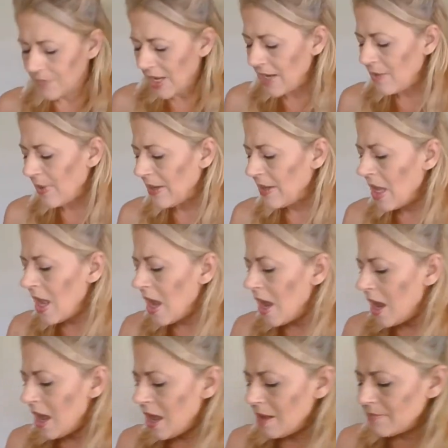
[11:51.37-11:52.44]
Anyway,
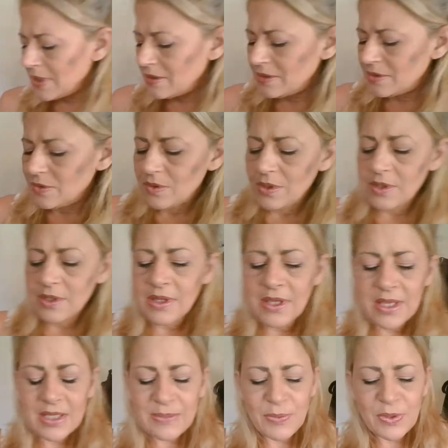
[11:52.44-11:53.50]
um,
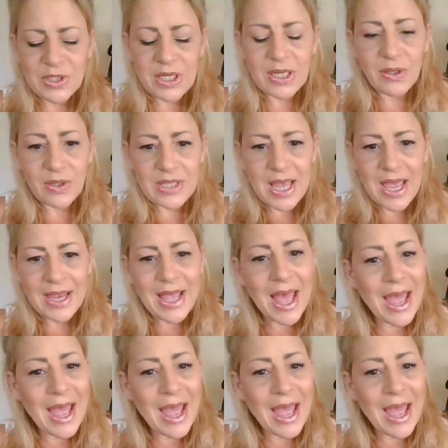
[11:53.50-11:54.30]
this particular tag,